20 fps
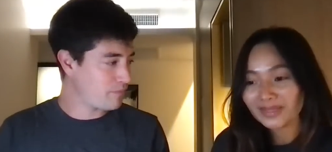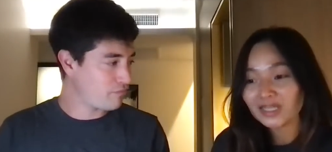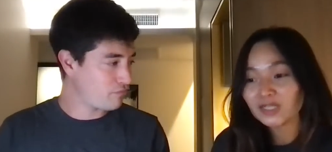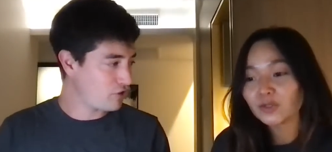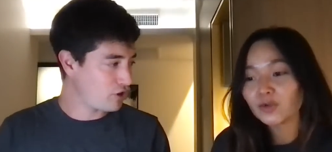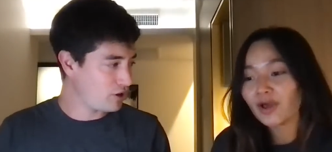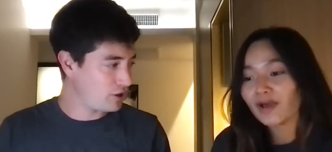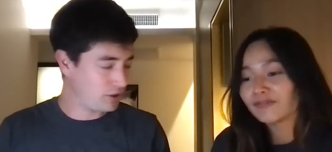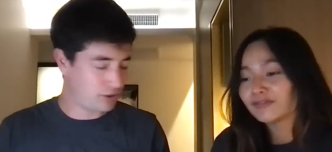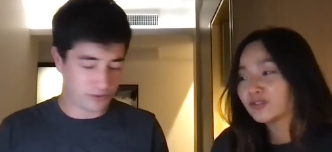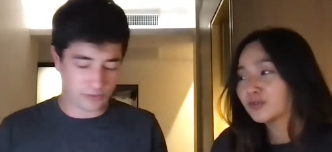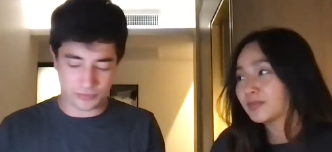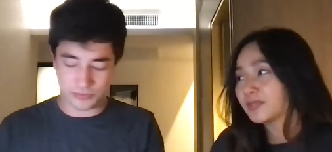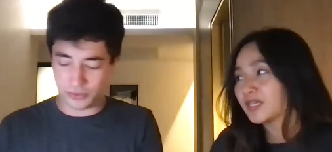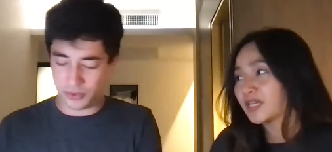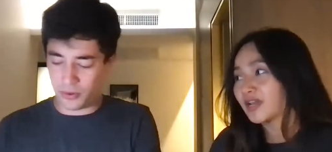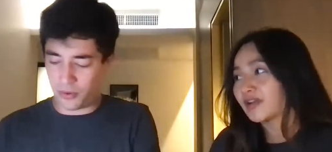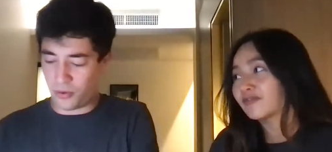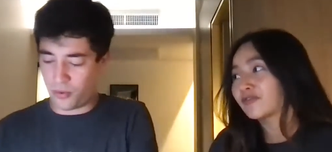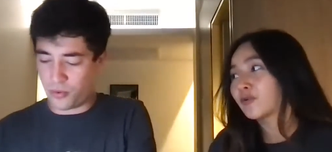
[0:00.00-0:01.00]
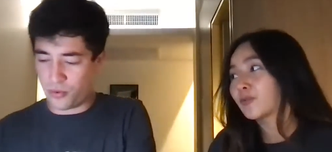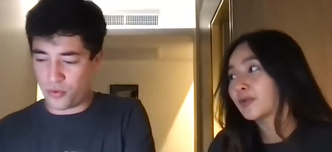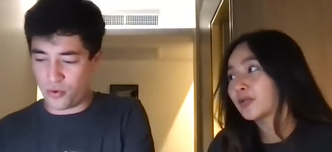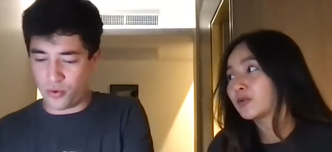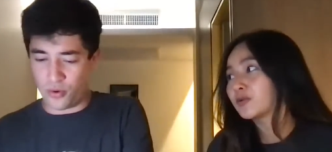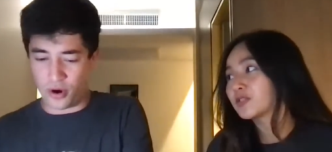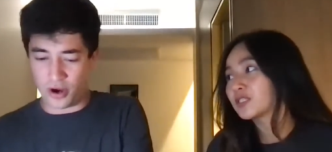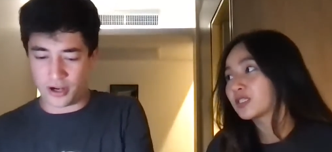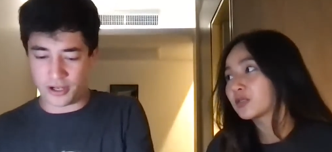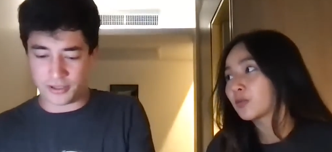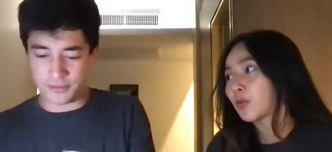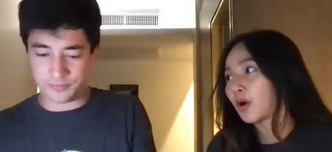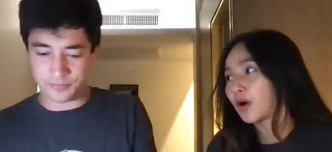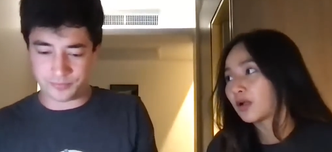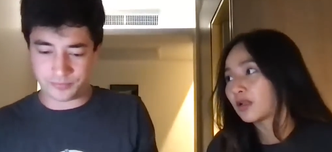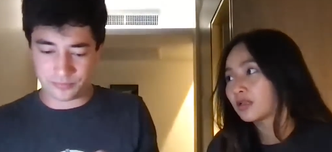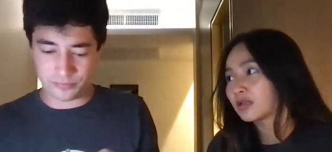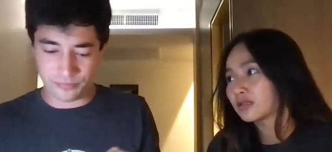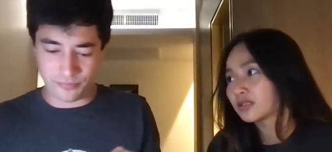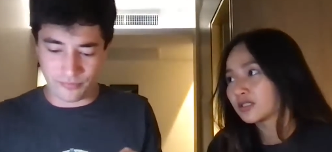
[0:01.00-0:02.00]
Speaker 1: You have to be careful when you
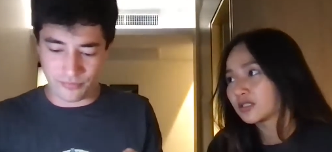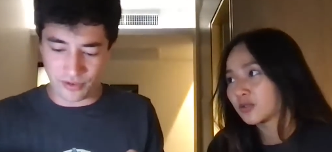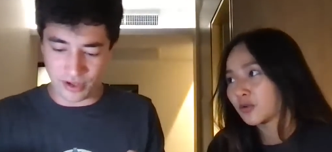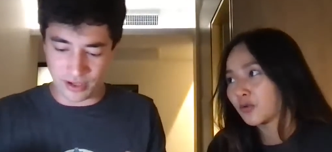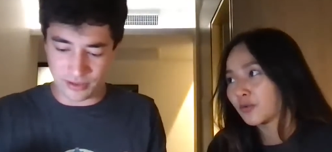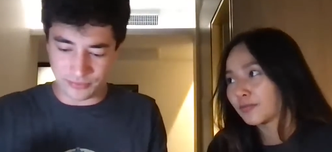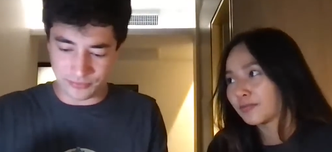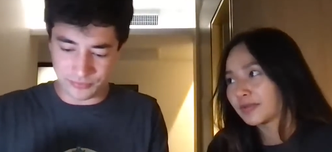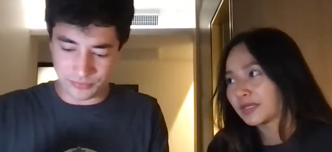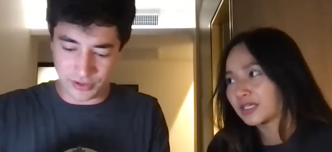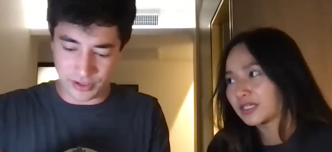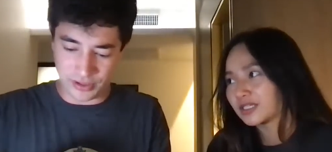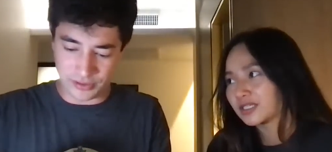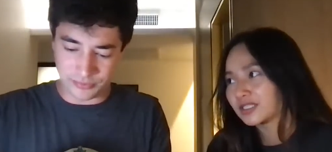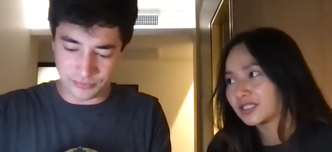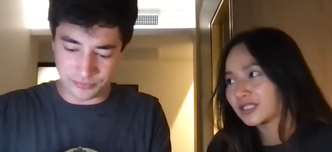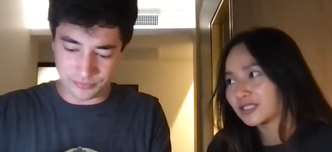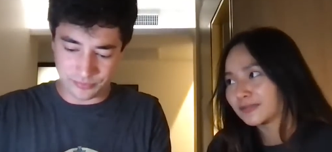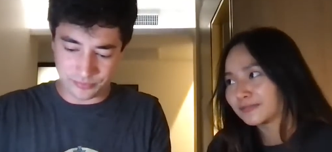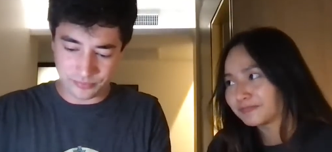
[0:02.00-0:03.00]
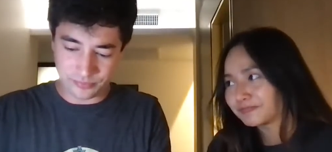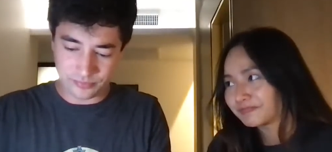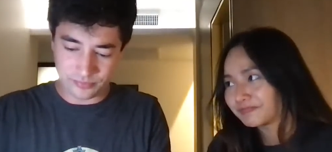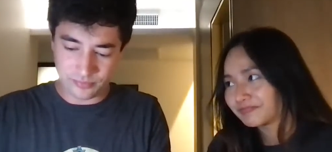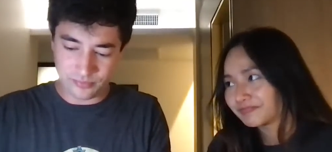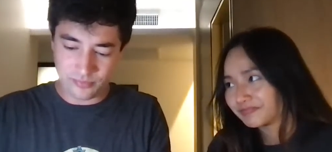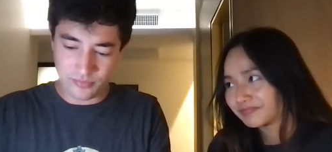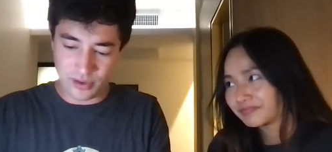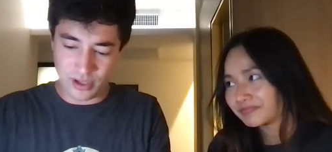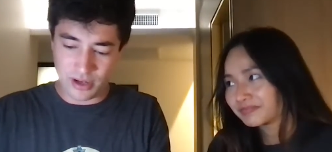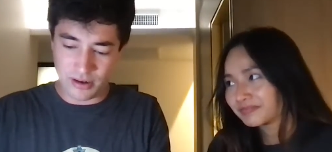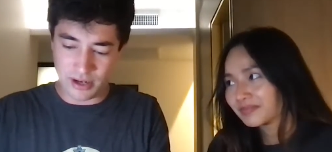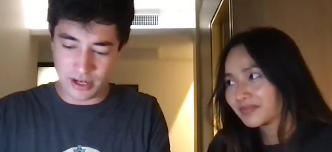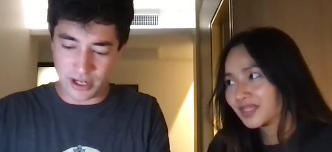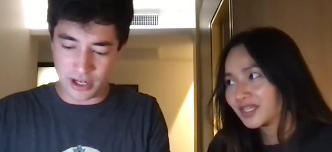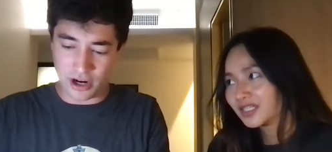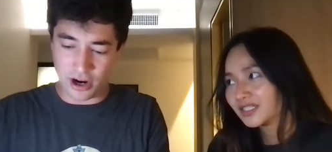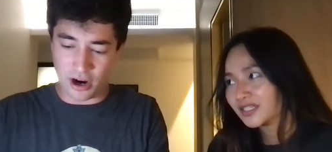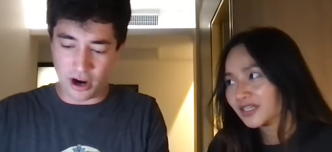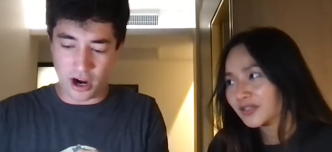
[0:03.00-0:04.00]
swallow the soup because I'm going
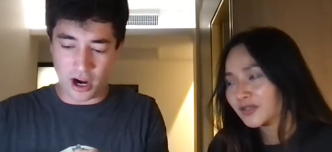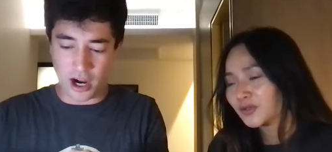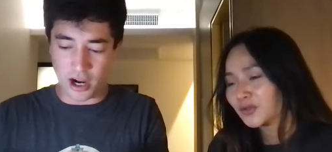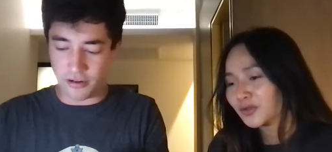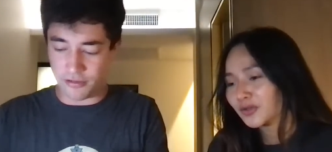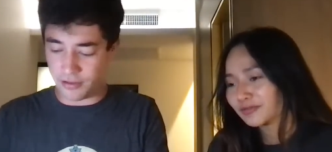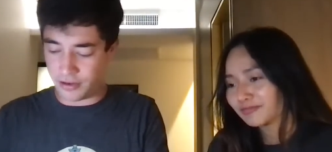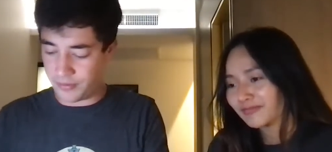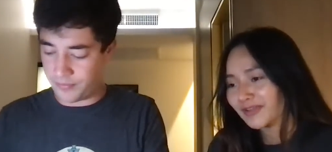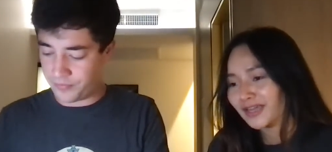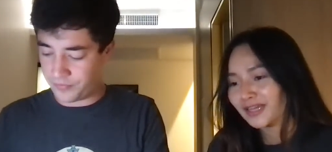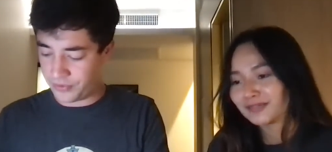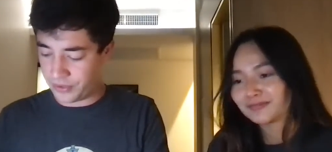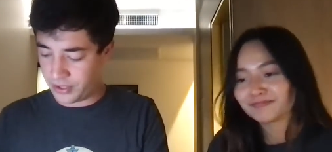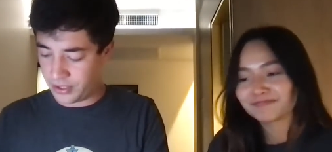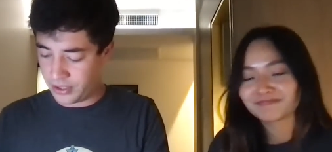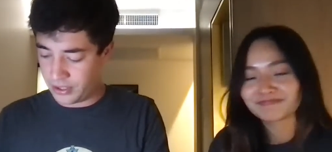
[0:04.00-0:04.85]
to you, cough. yeah.